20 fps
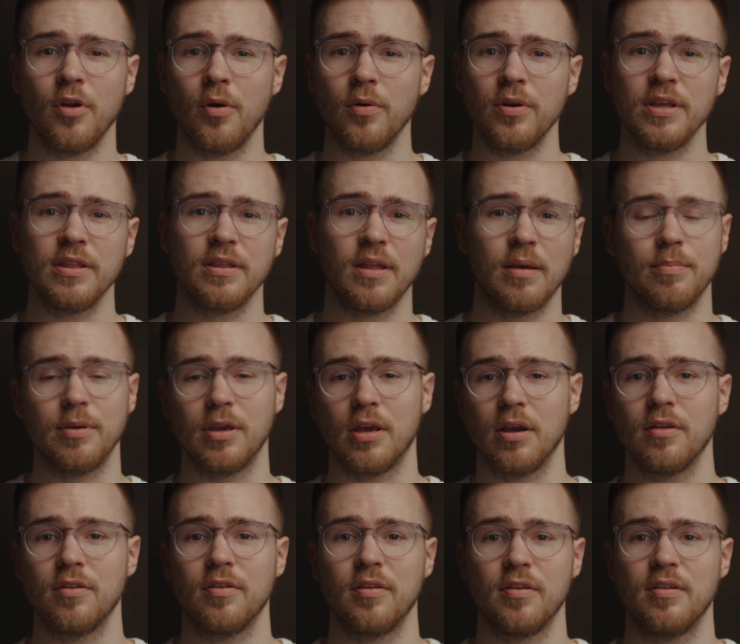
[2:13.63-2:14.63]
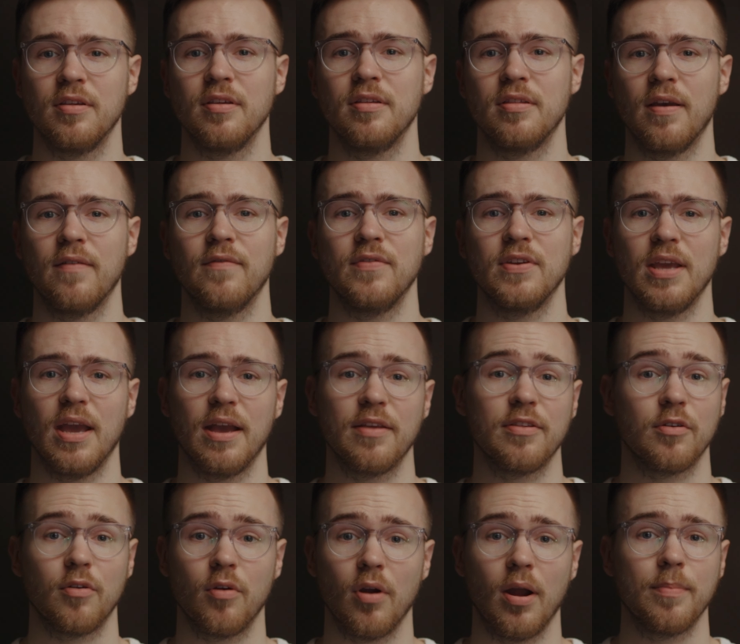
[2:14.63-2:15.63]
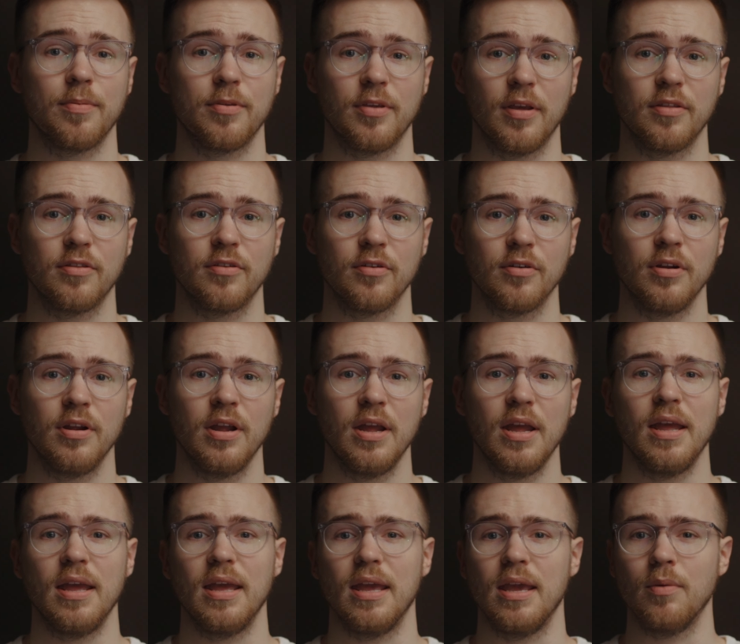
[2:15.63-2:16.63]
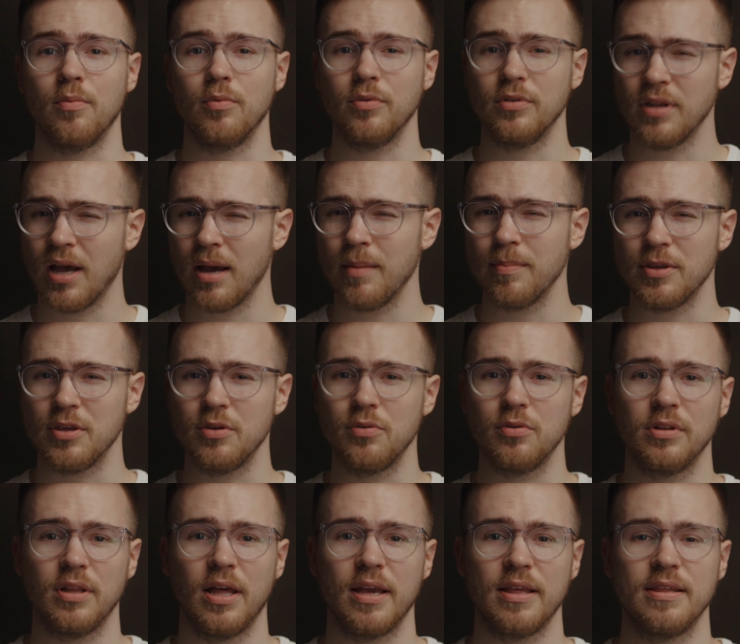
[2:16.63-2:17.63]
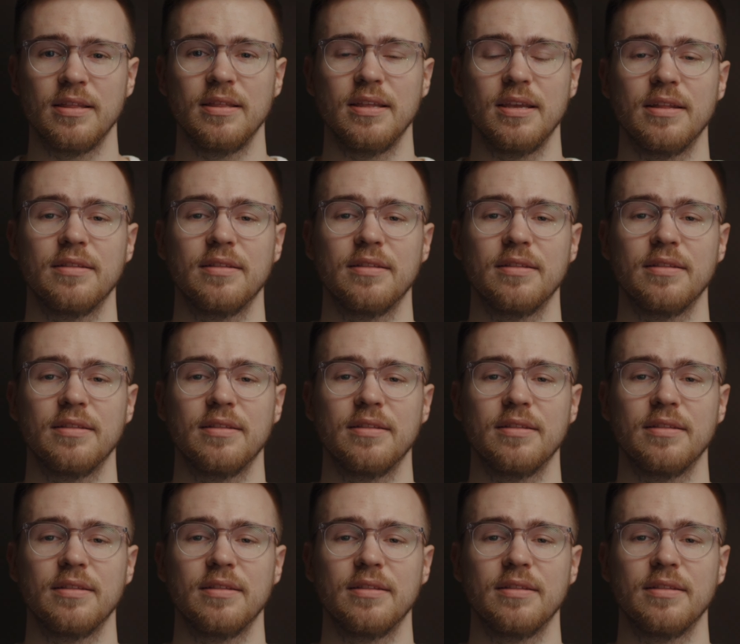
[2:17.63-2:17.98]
noting that because the C70 has a crop sensor, it will not be utilizing the